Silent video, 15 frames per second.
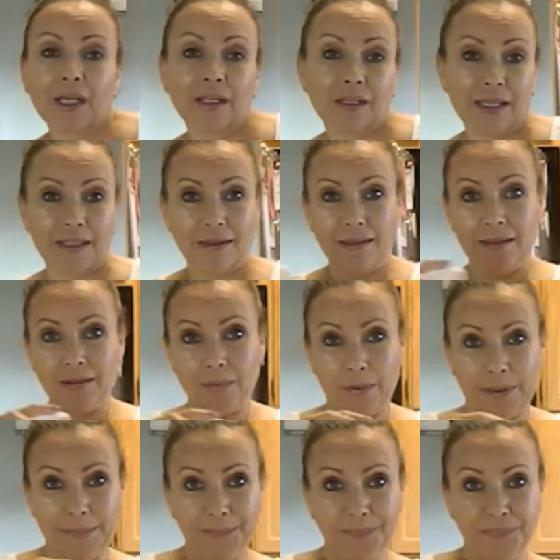like this
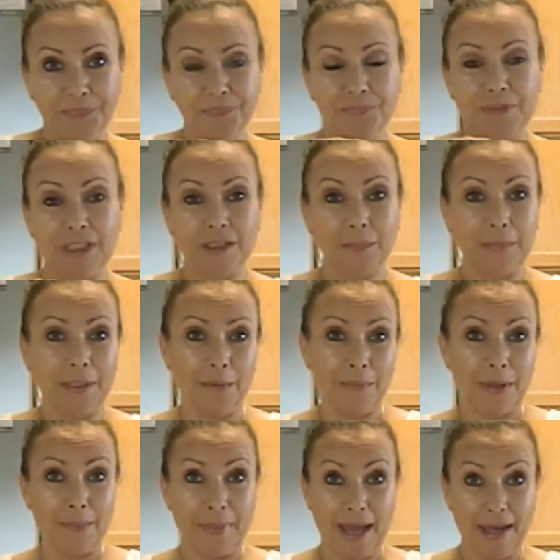one that's been in
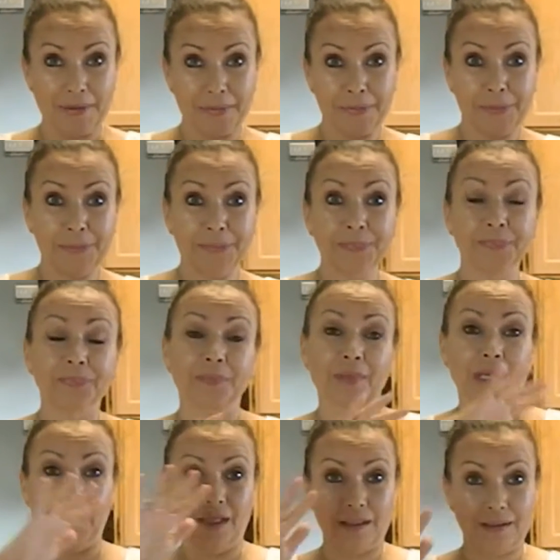my bathroom
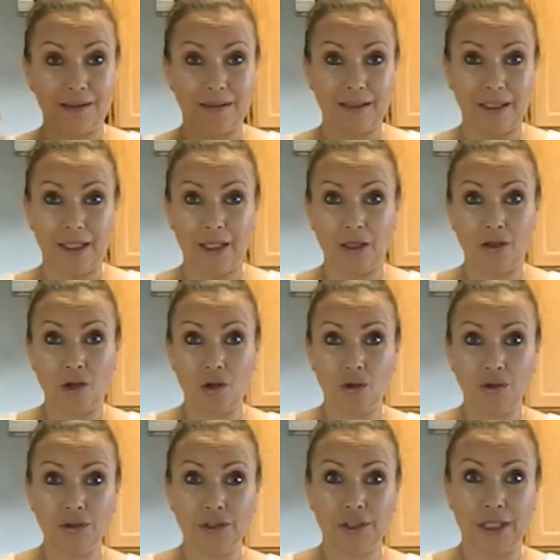and it's in a
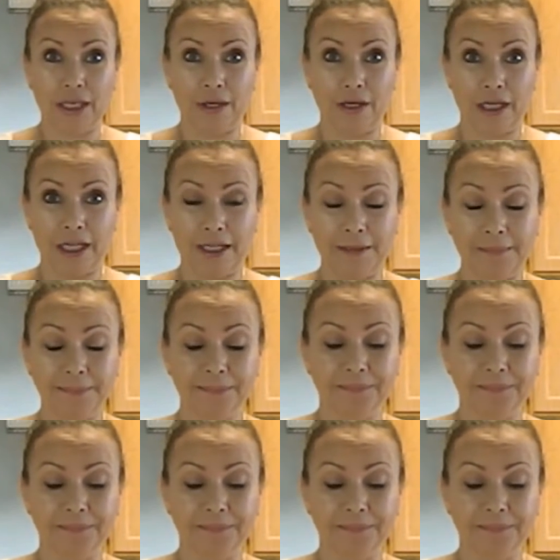colder area,